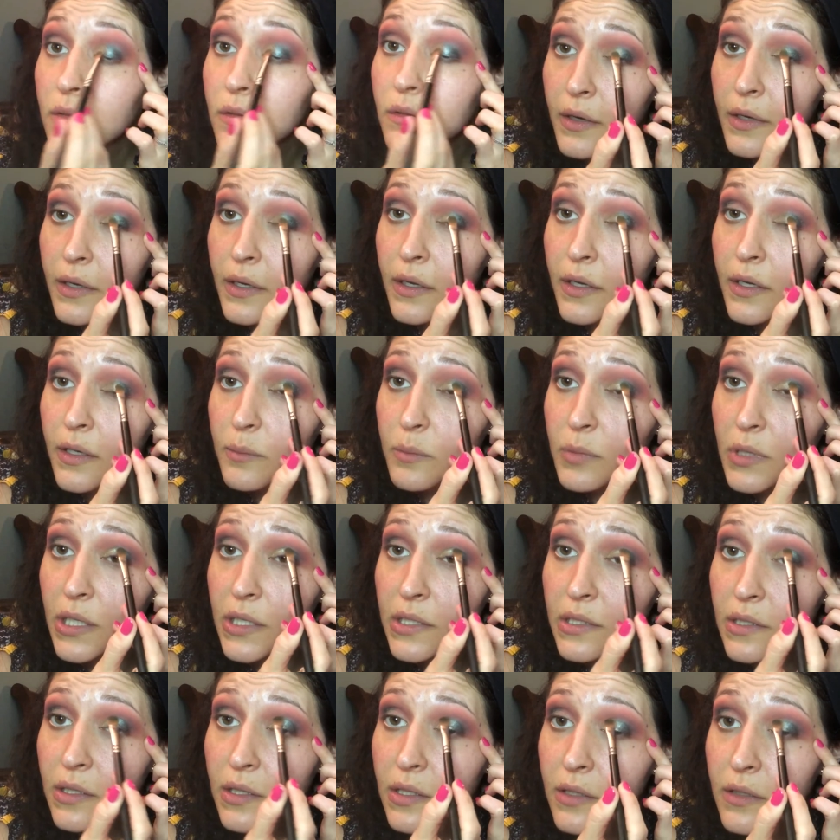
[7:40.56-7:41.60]
I'm gonna kind of
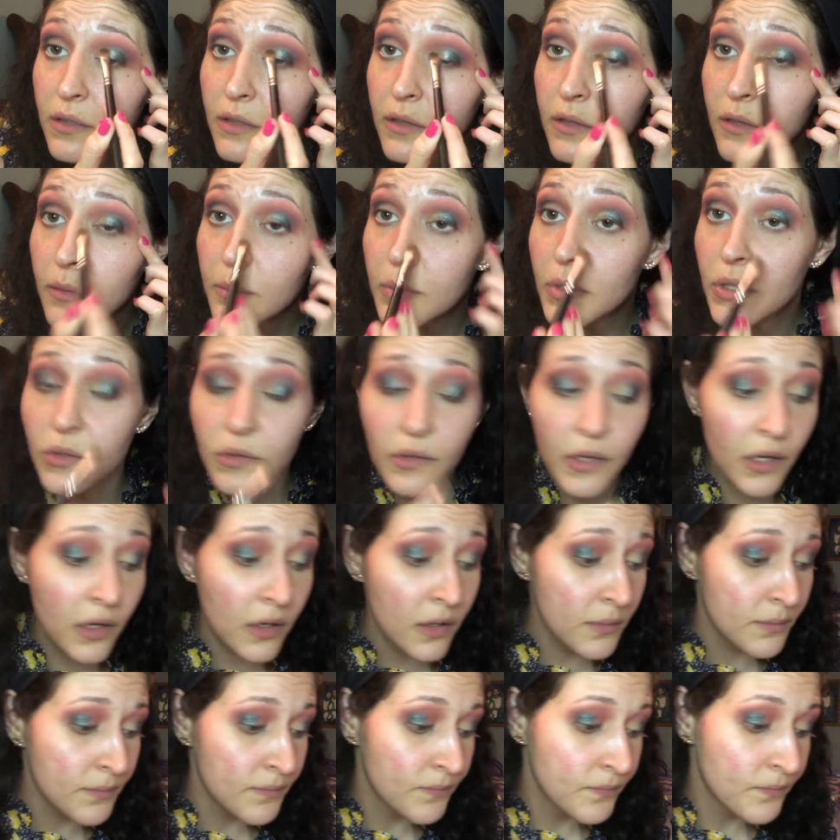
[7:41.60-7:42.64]
blend it into the blue
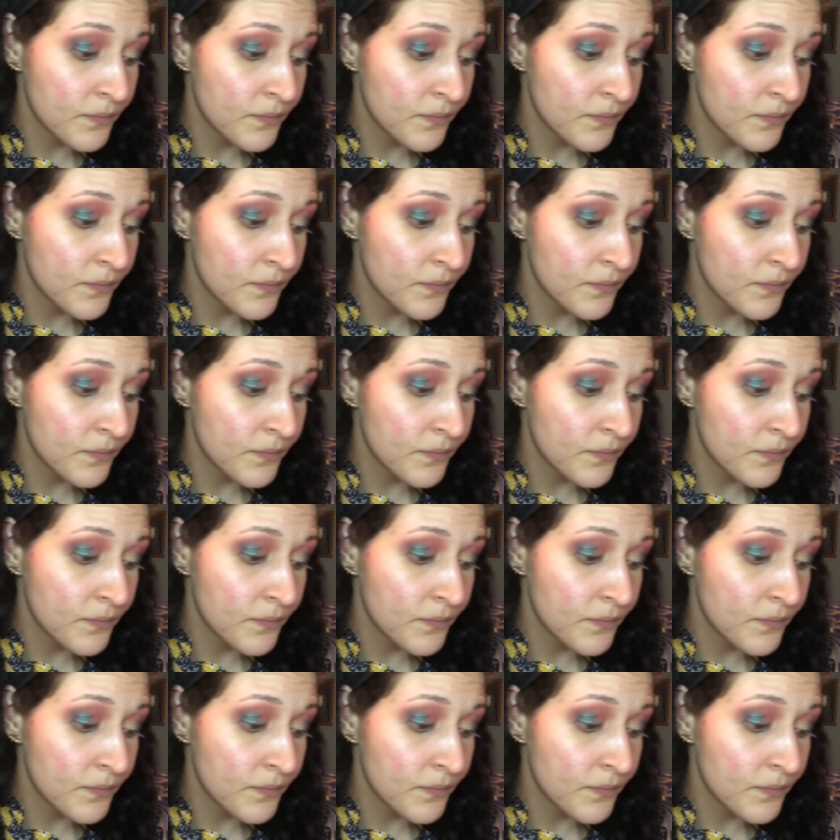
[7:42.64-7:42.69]
there.